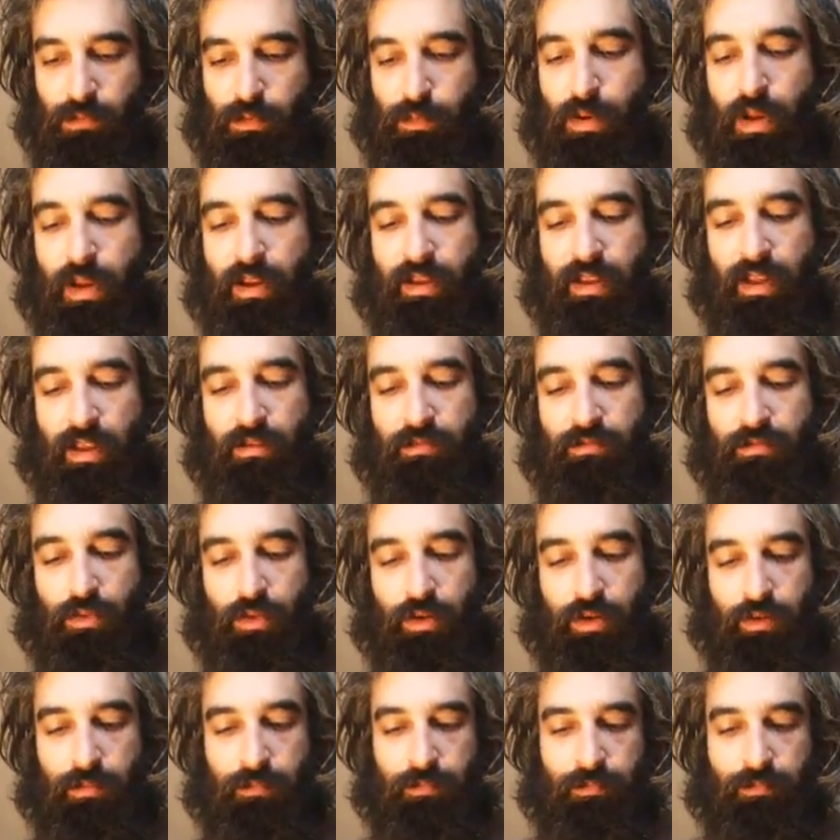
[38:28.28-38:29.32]
Probably in
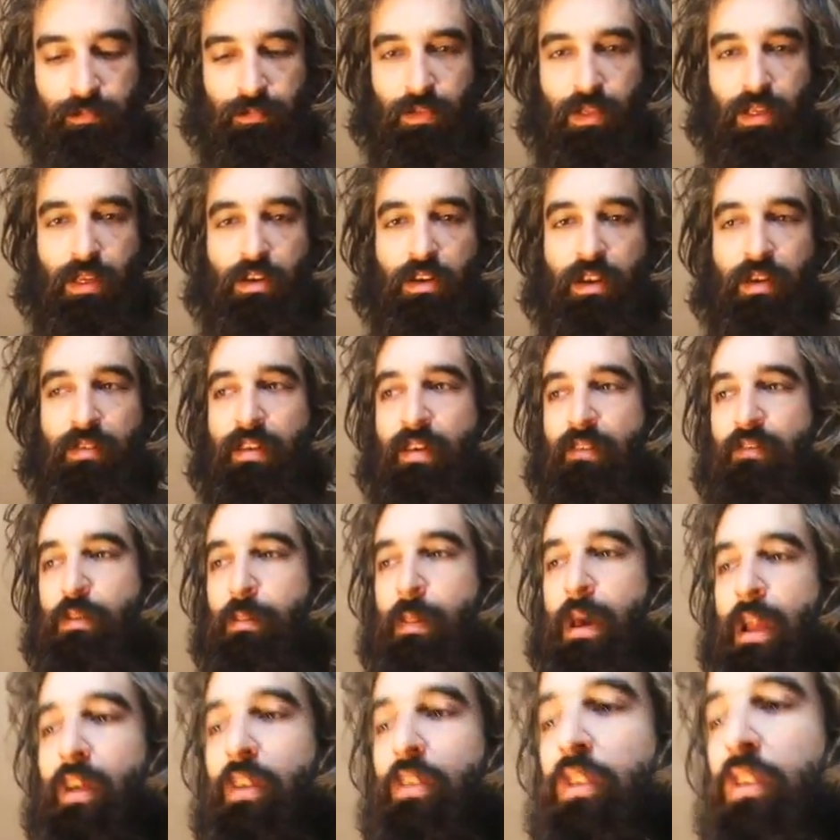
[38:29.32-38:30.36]
California. You have to have your
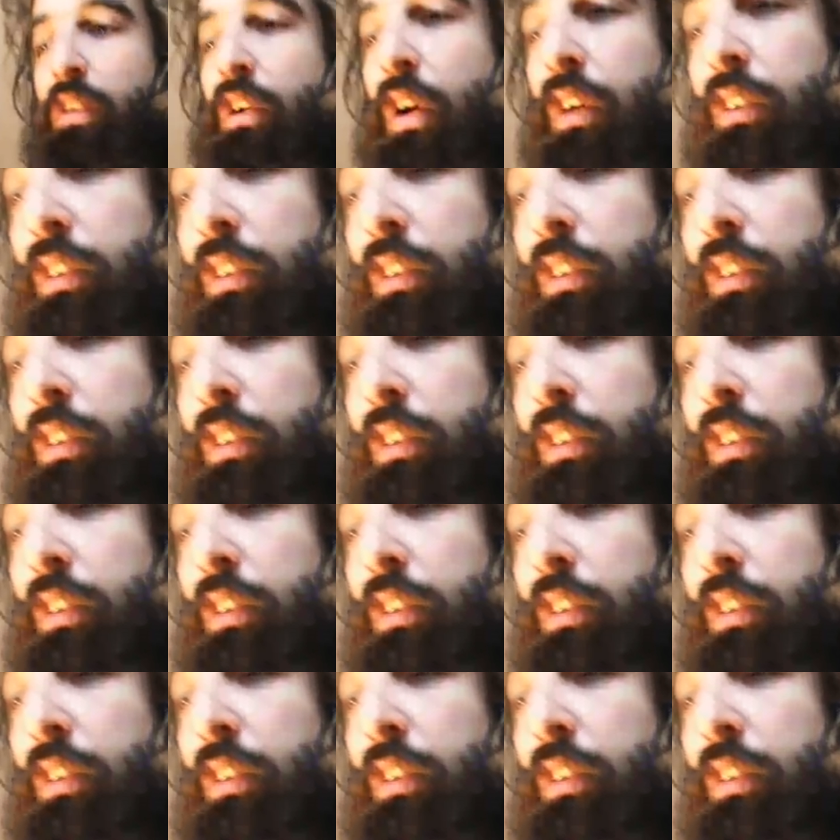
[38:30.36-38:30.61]
medical card